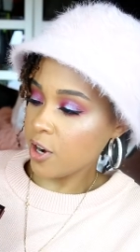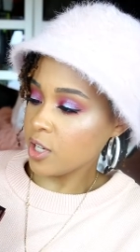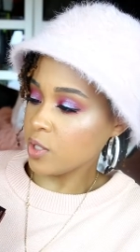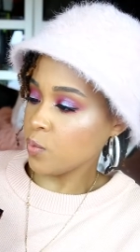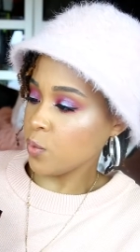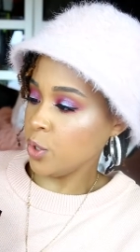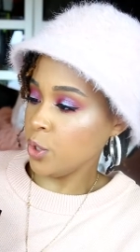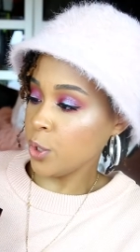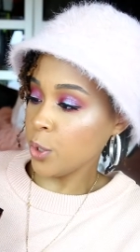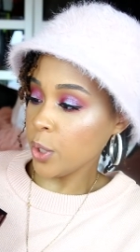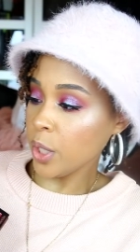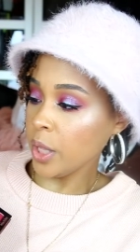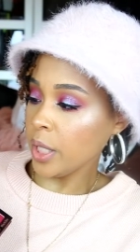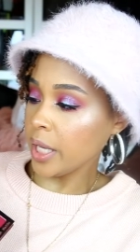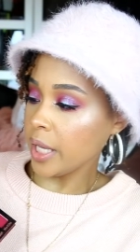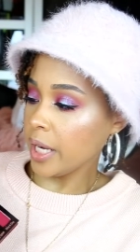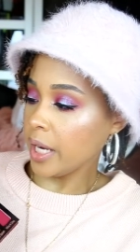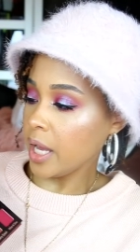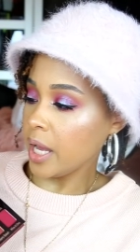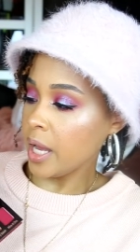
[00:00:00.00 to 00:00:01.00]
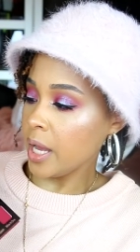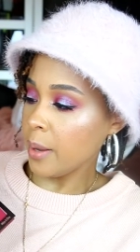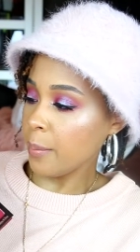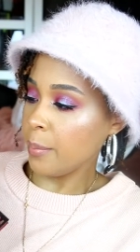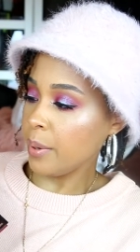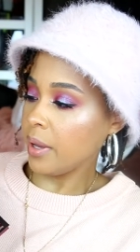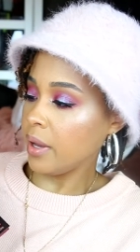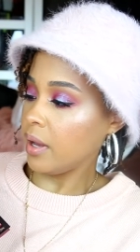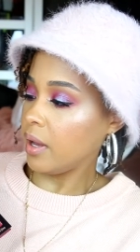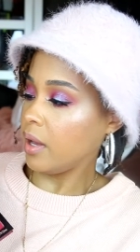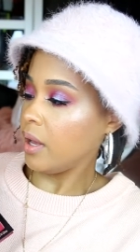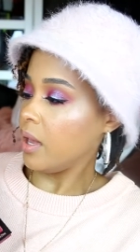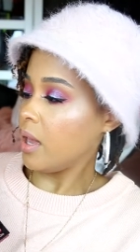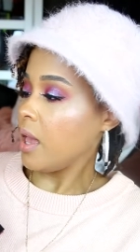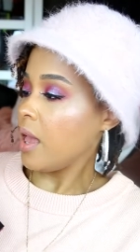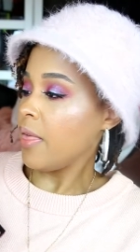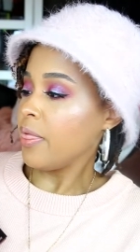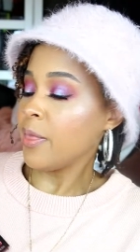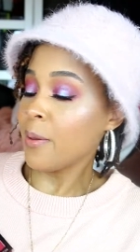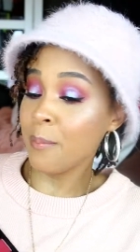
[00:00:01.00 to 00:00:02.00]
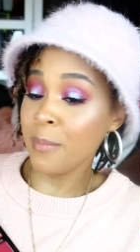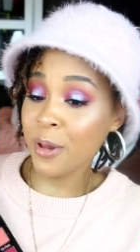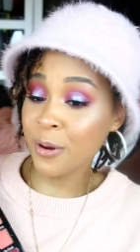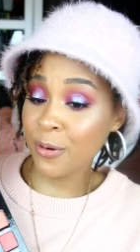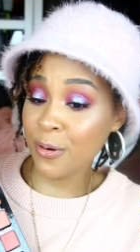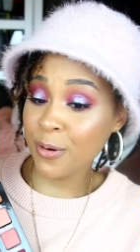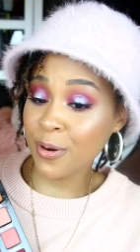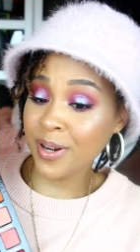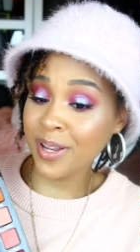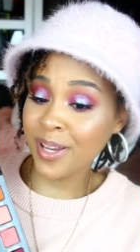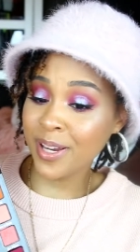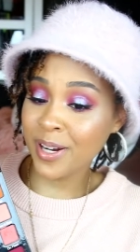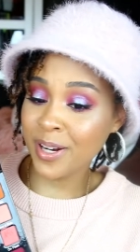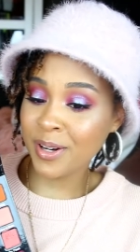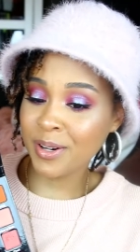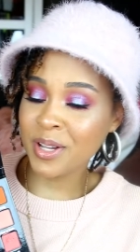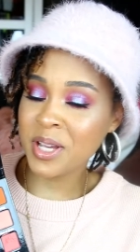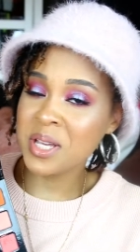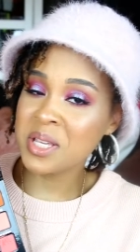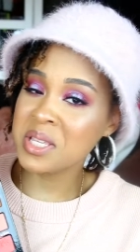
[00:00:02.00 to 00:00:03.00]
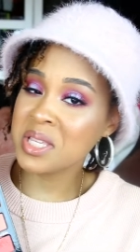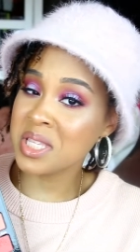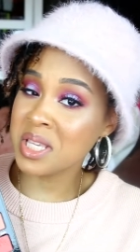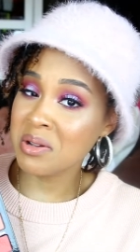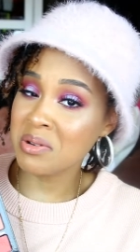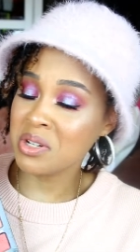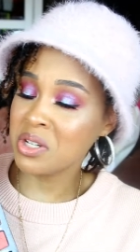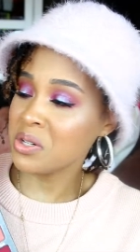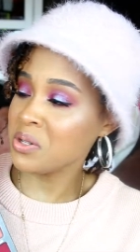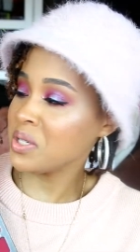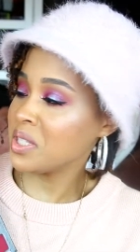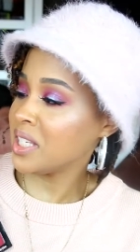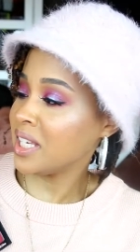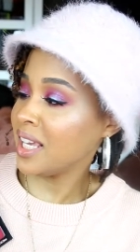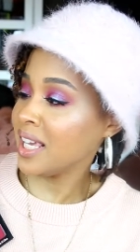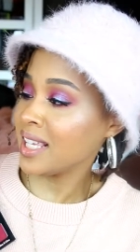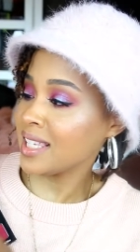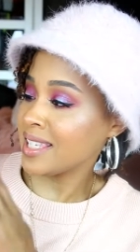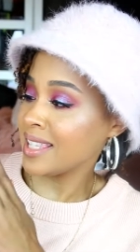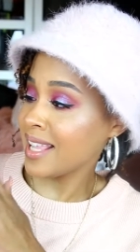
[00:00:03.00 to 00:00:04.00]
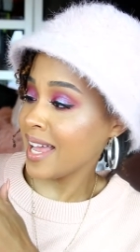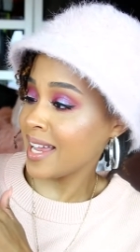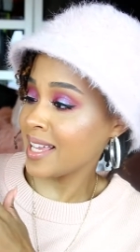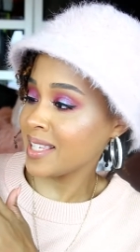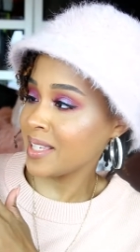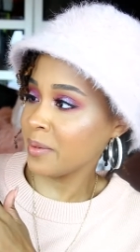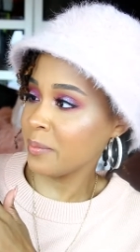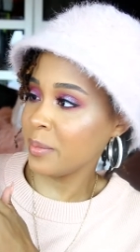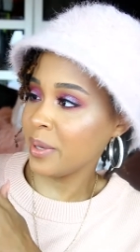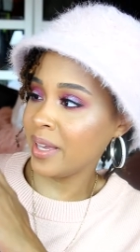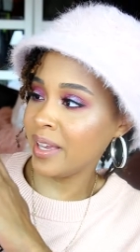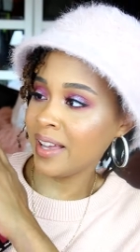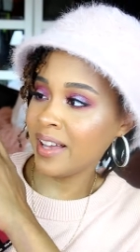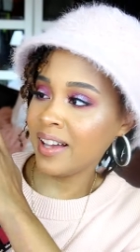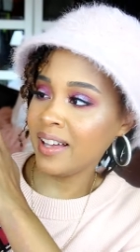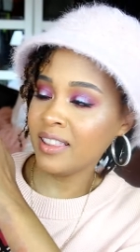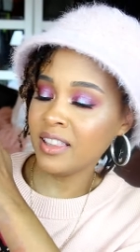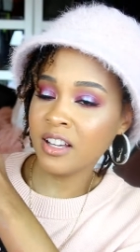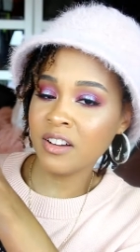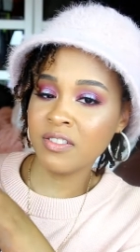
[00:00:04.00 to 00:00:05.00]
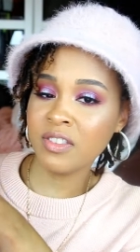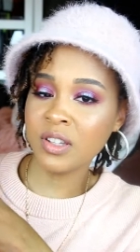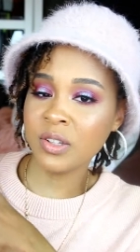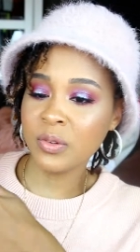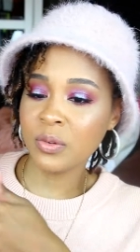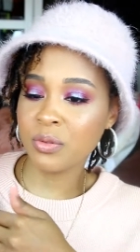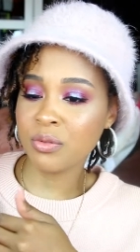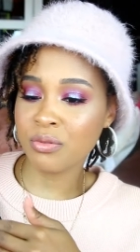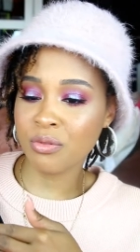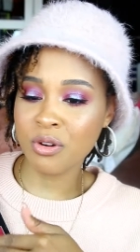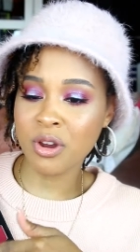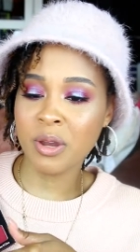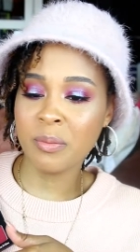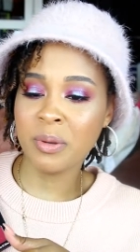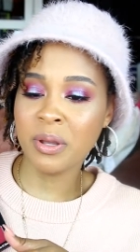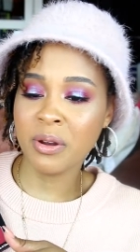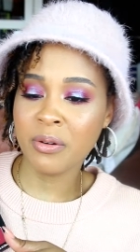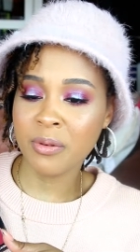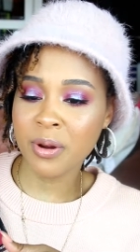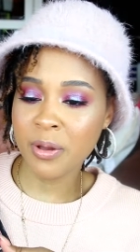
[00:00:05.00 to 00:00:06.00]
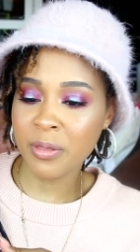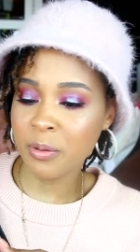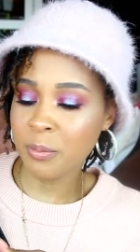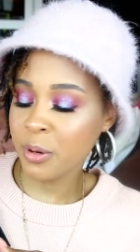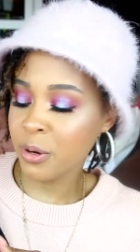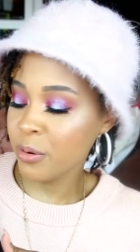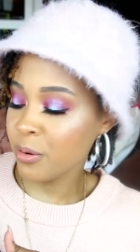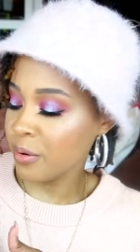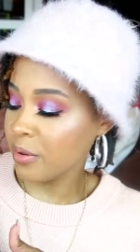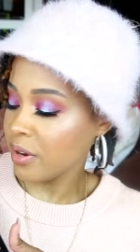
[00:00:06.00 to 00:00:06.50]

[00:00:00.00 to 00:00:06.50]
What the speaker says: as when you go to look it up. The mirror on here is so juicy. It's nice and big. I love the little framing around the mirror.